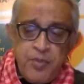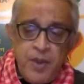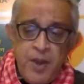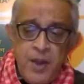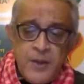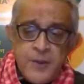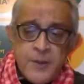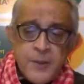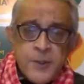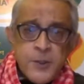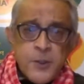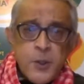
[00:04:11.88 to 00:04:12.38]

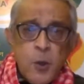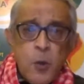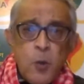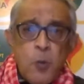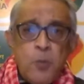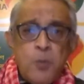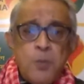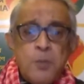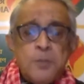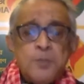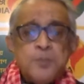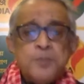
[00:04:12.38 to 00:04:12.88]
So,
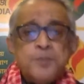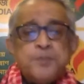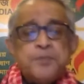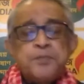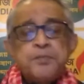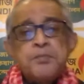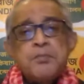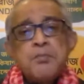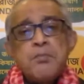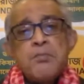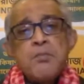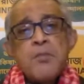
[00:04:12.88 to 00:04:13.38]

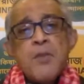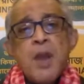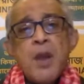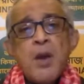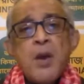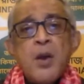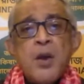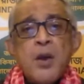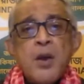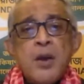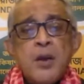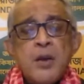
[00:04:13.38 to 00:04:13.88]

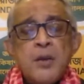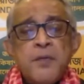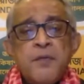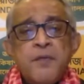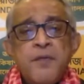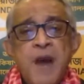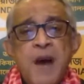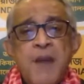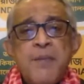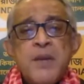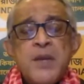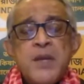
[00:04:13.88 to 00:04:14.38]

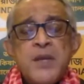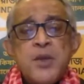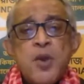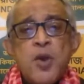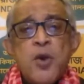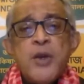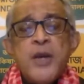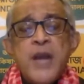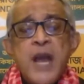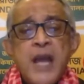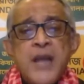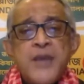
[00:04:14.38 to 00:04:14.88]
farmers'
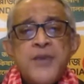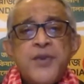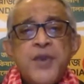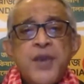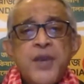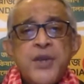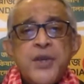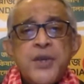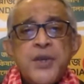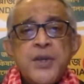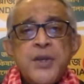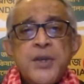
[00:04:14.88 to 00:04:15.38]

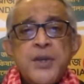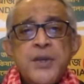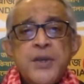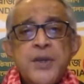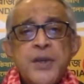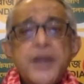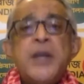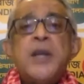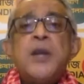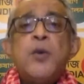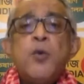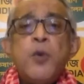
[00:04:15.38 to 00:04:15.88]
organizations,
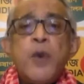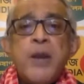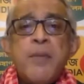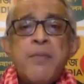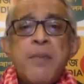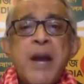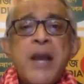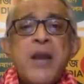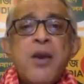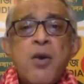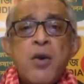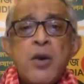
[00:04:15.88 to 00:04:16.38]
including
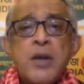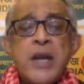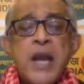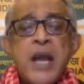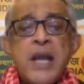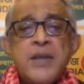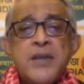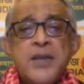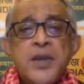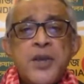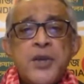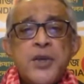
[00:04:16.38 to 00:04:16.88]
my
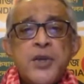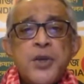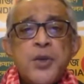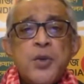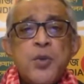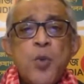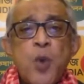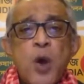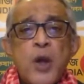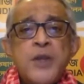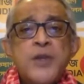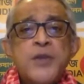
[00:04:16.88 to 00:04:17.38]
organization,
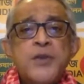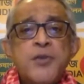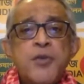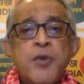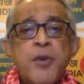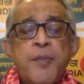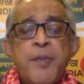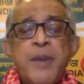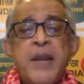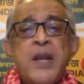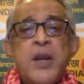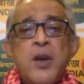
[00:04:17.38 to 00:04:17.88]
wants
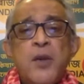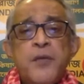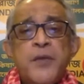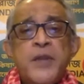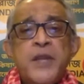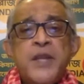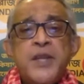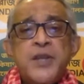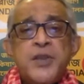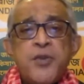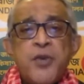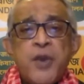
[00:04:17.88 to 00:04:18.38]
repeal of
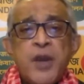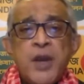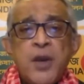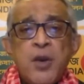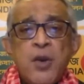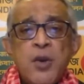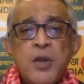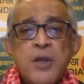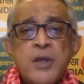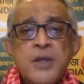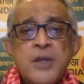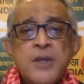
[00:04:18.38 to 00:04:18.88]
these three
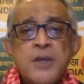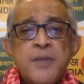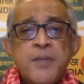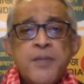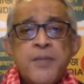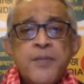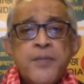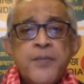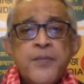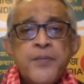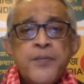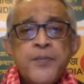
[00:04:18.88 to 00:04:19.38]
laws.
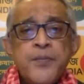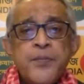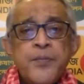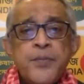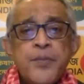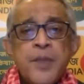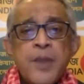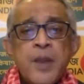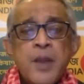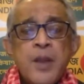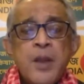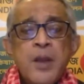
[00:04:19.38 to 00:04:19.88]

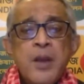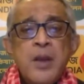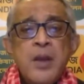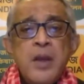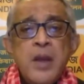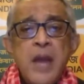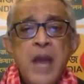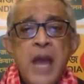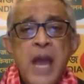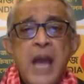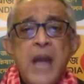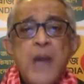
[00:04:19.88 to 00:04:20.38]

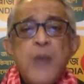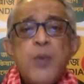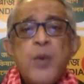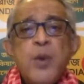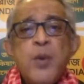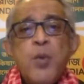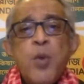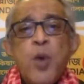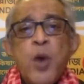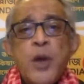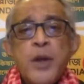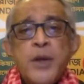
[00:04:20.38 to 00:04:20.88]
And we
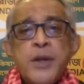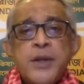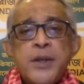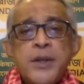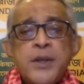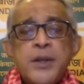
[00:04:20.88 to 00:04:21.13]
want